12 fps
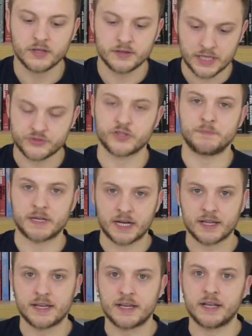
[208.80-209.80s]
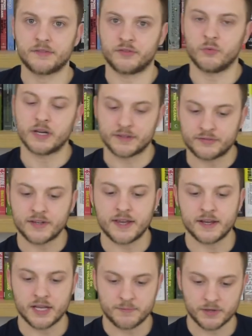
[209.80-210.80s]
as to what he's
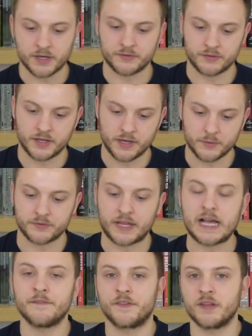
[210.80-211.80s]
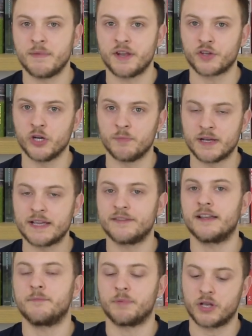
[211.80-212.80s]
saying here, because it was after the medical, but is
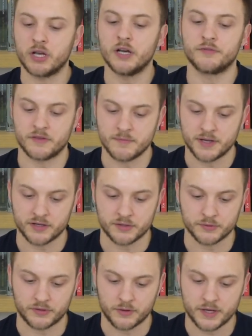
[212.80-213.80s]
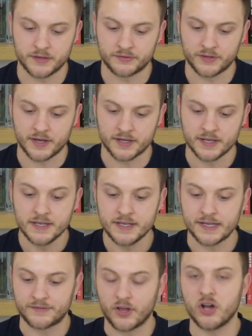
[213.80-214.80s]
it because of the medical? So he's saying
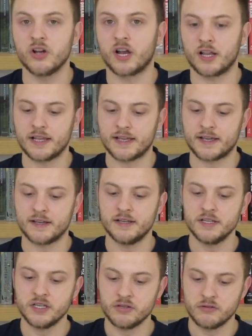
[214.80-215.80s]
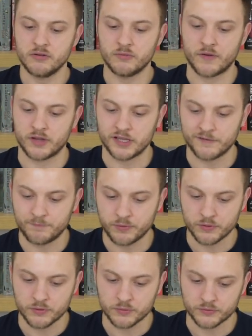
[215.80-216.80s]
it's unclear whether
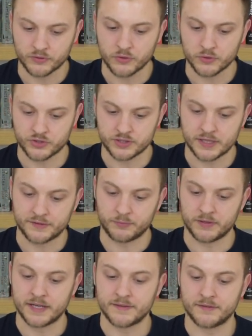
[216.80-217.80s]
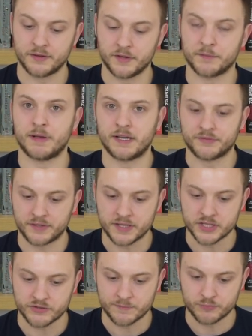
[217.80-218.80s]
Liverpool's caution is related to his past
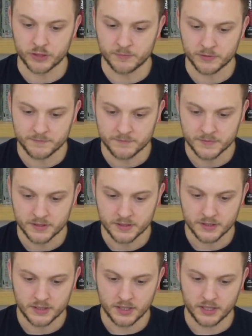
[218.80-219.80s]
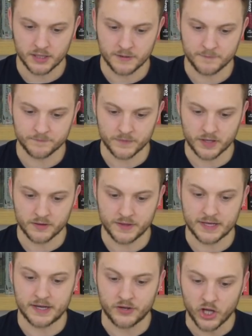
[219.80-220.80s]
injury problem.
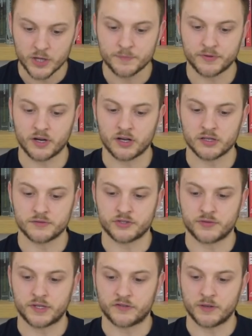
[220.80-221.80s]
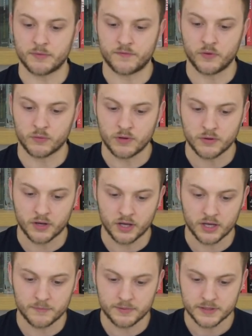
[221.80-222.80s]
They had hoped to conclude the transfer before the World
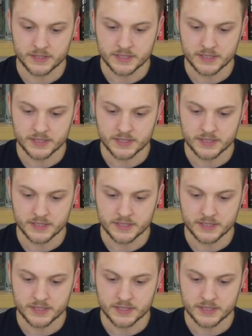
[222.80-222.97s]
Cup.